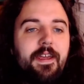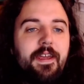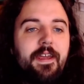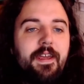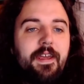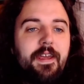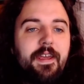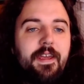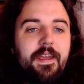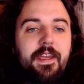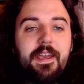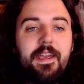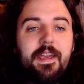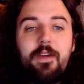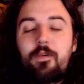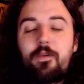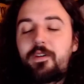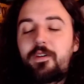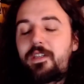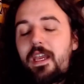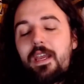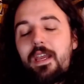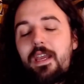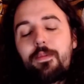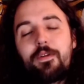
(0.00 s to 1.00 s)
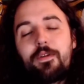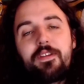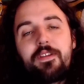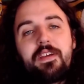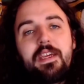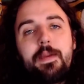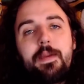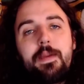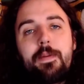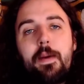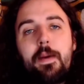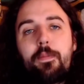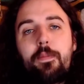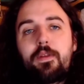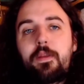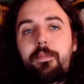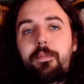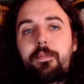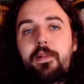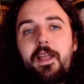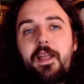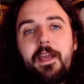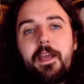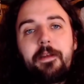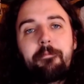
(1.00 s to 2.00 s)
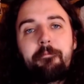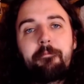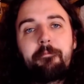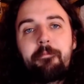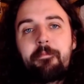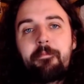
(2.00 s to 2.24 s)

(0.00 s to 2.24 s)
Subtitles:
He was able to keep up with the play.